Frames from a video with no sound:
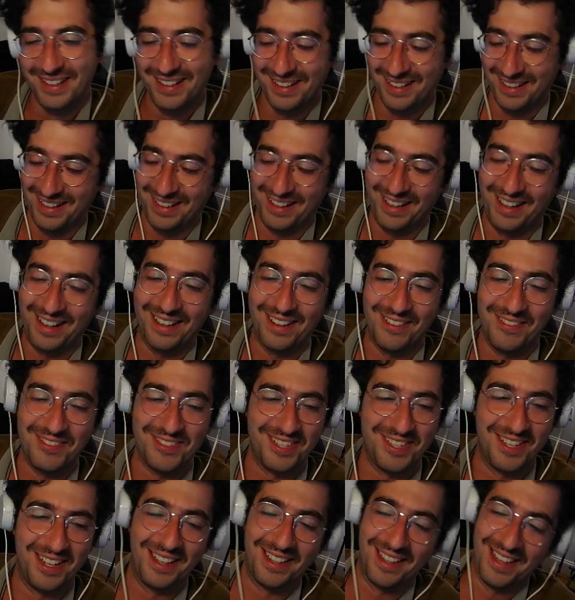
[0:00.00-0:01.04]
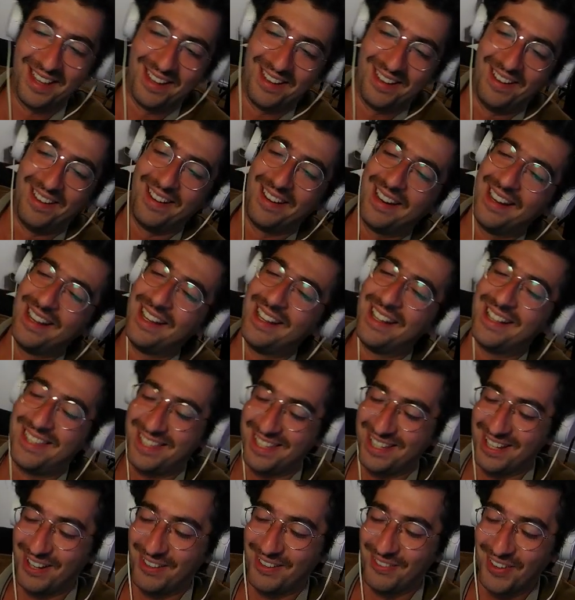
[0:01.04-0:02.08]
I love saying that line. It's
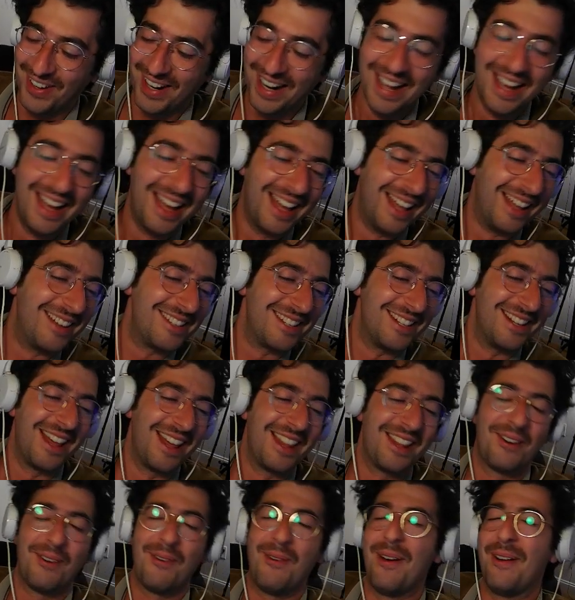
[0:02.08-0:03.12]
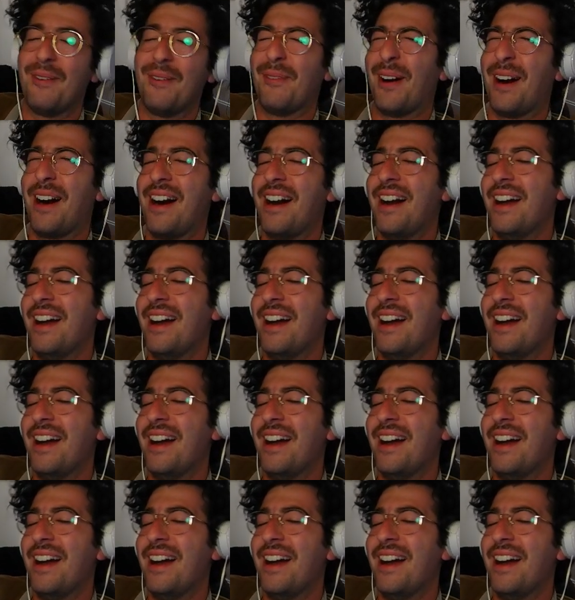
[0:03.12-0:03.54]
so funny. There's another one where